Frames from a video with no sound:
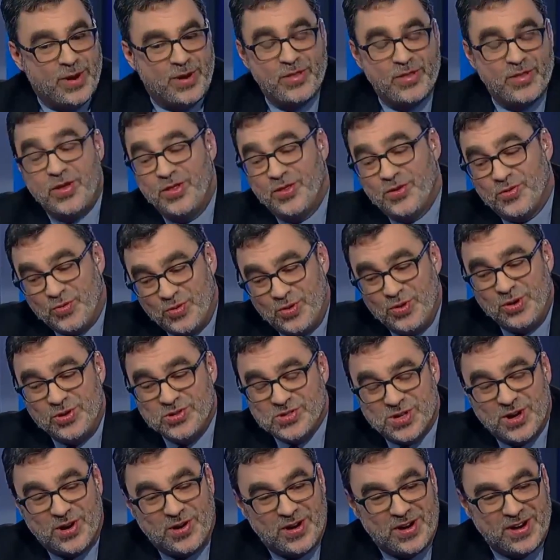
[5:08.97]
the
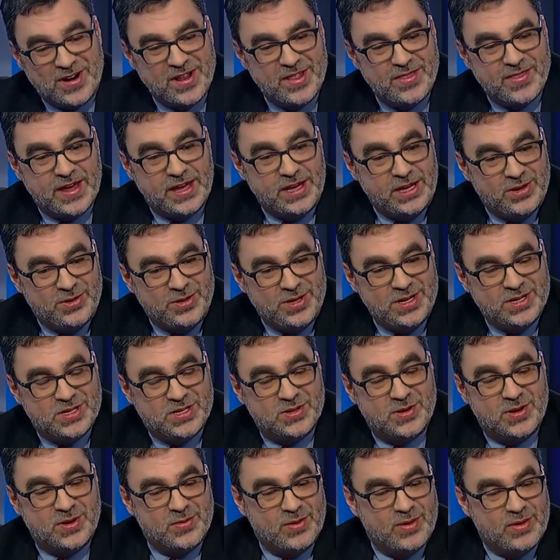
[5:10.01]
rules are that you need
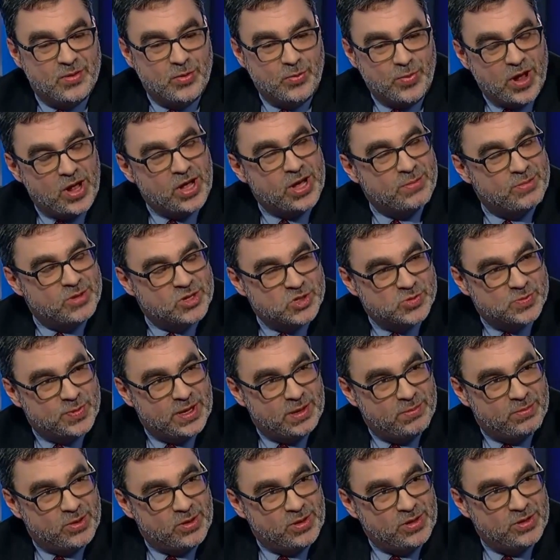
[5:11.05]
to welcome those
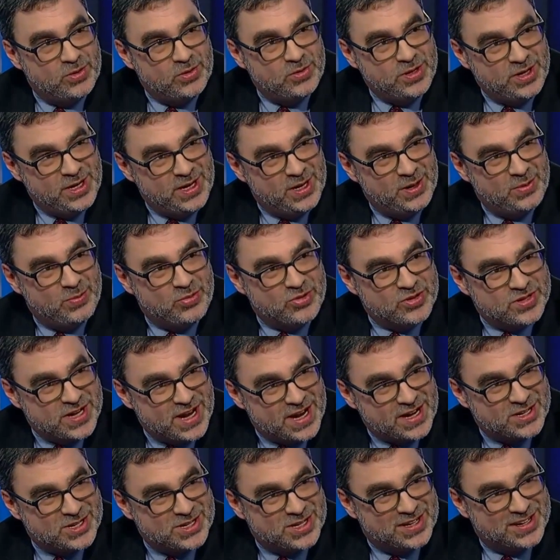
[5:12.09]
people who need
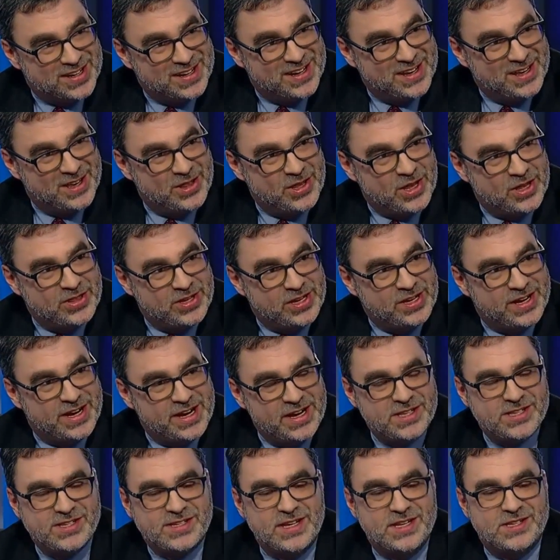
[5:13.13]
protection. The
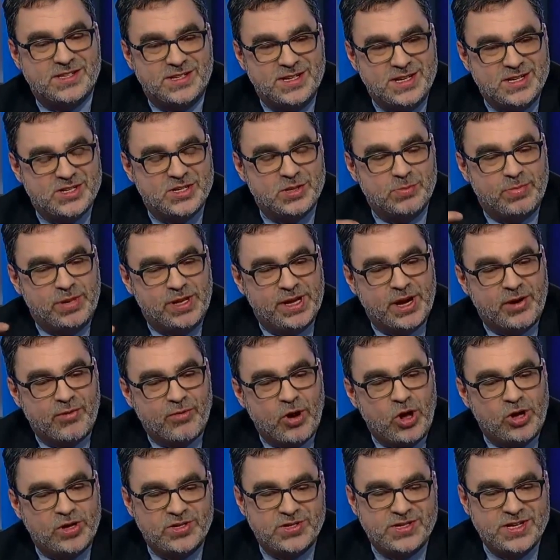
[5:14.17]
United States needs to play a
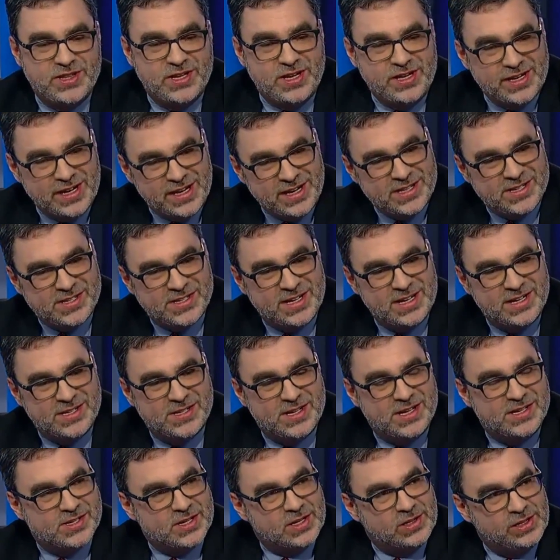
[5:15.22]
role. You see, the United States
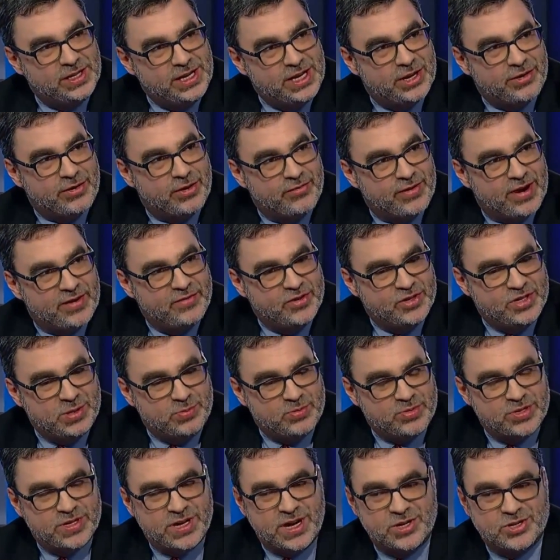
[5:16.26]
is a leader in refugee
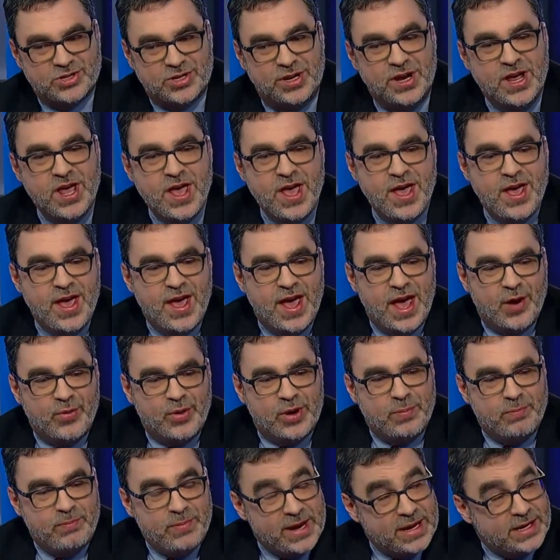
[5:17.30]
protection. And
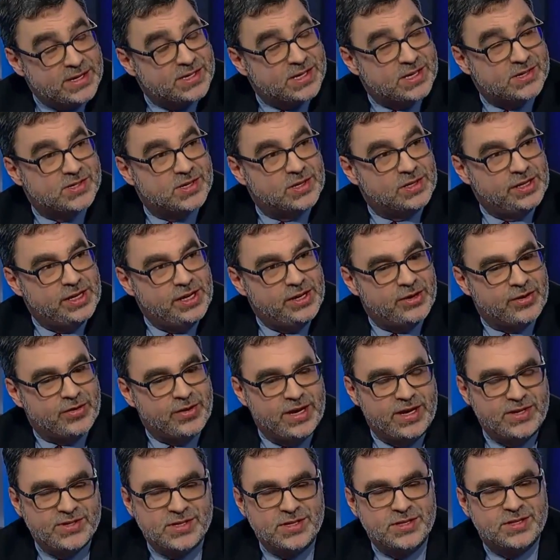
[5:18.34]
what makes us a leader
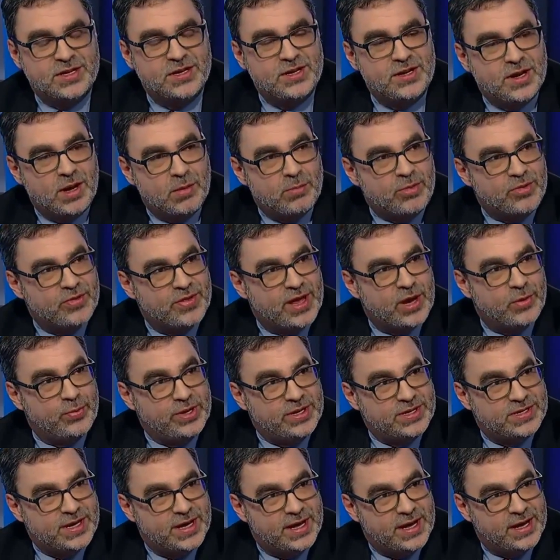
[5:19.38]
isn't the number that
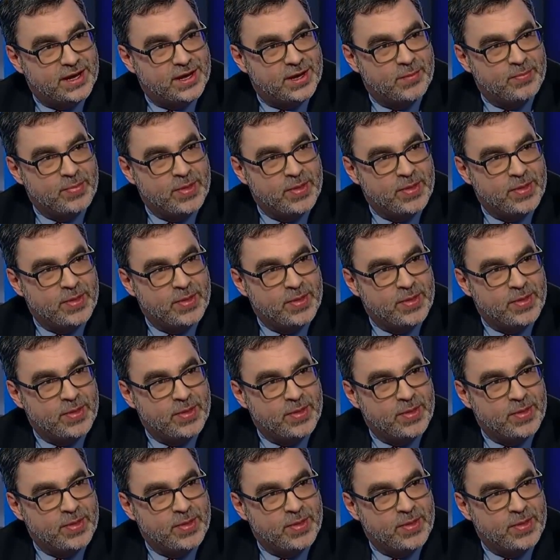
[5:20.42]
we take.